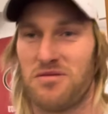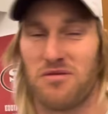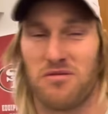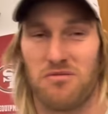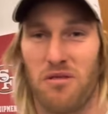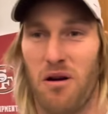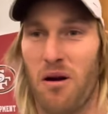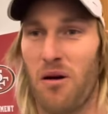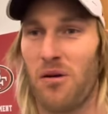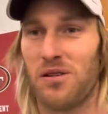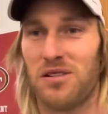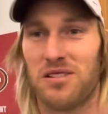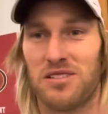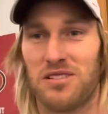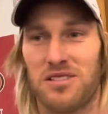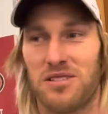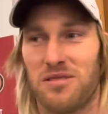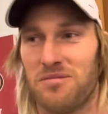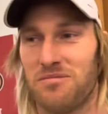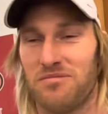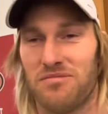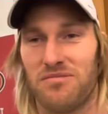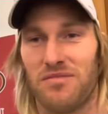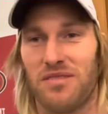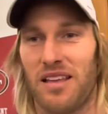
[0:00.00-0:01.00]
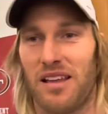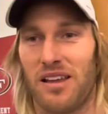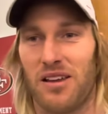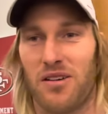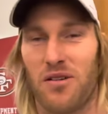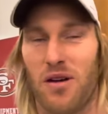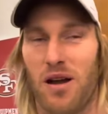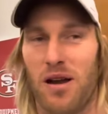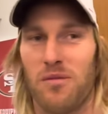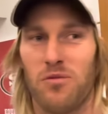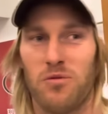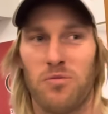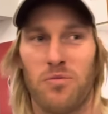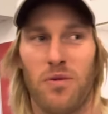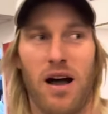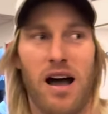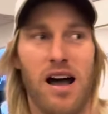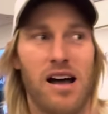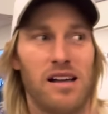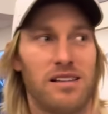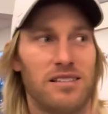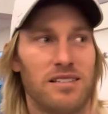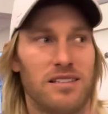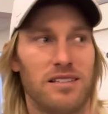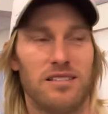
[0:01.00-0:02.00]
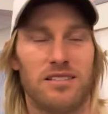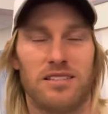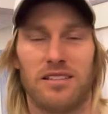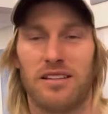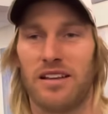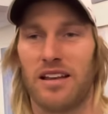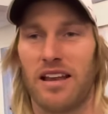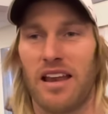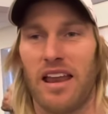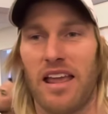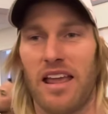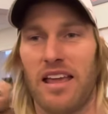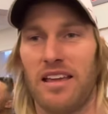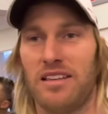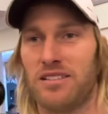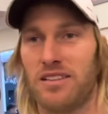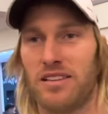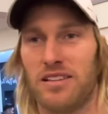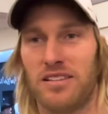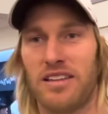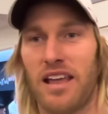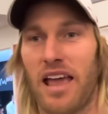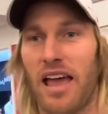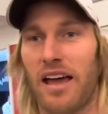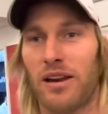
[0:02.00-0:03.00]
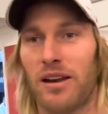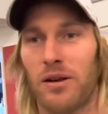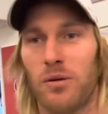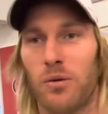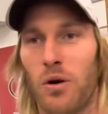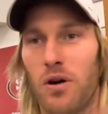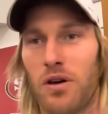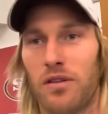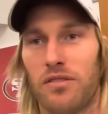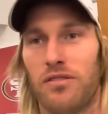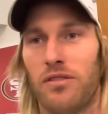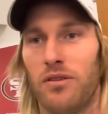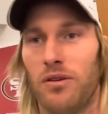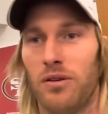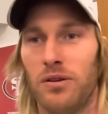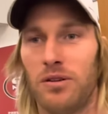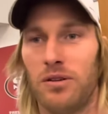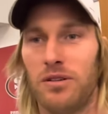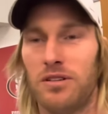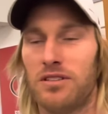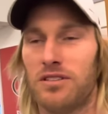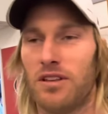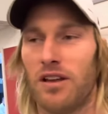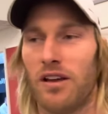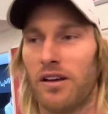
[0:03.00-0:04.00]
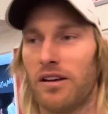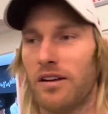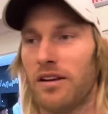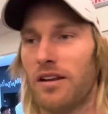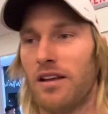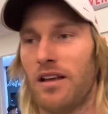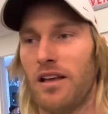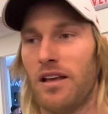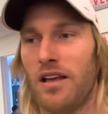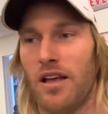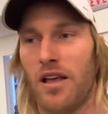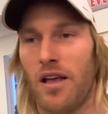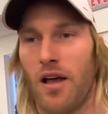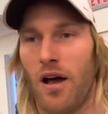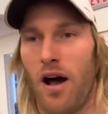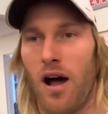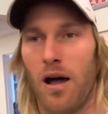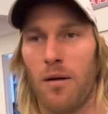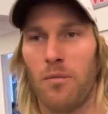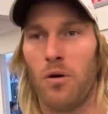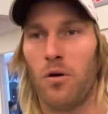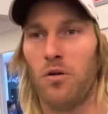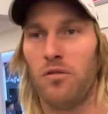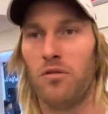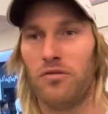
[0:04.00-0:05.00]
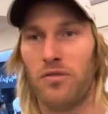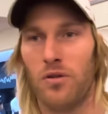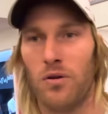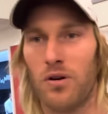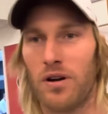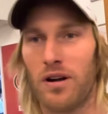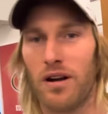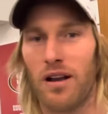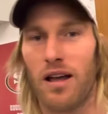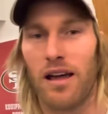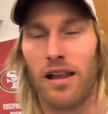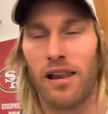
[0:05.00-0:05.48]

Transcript: throwing some incredible passes, and he's a down-to-earth dude, so I'm all for it.